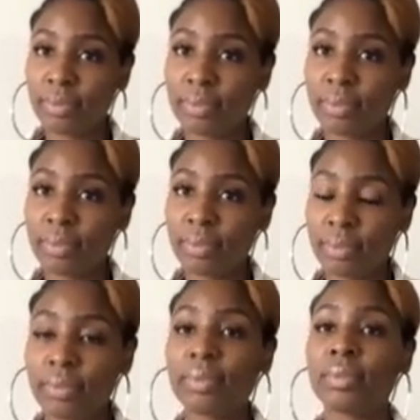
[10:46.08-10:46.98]

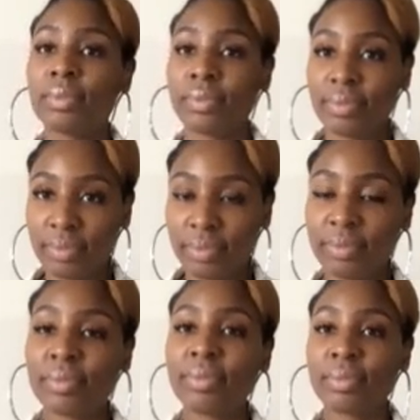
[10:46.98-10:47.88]

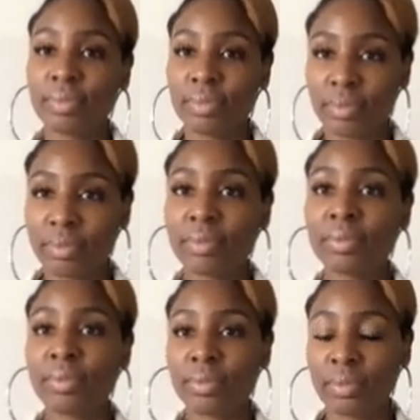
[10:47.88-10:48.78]

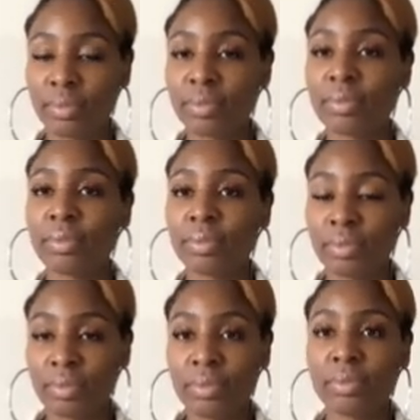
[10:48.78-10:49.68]

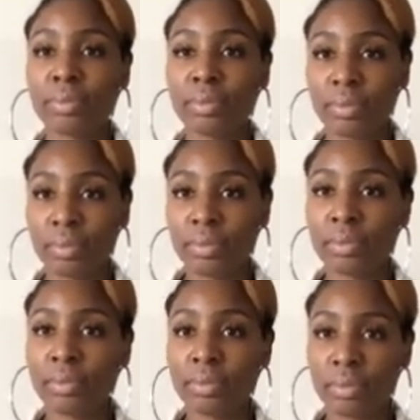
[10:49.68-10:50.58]

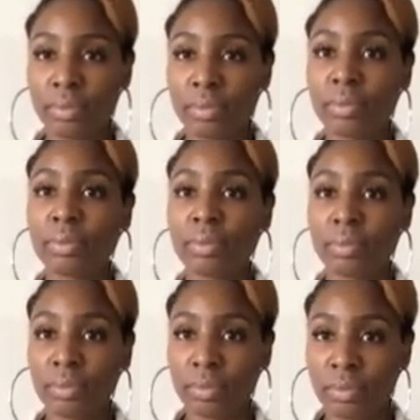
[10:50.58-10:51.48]

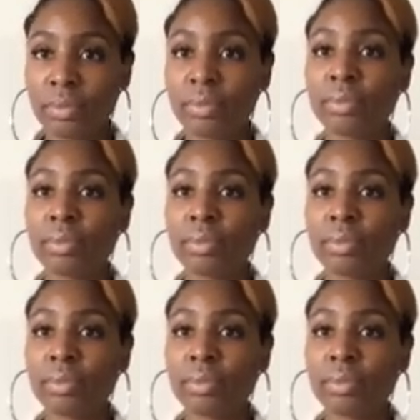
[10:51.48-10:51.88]
(silent)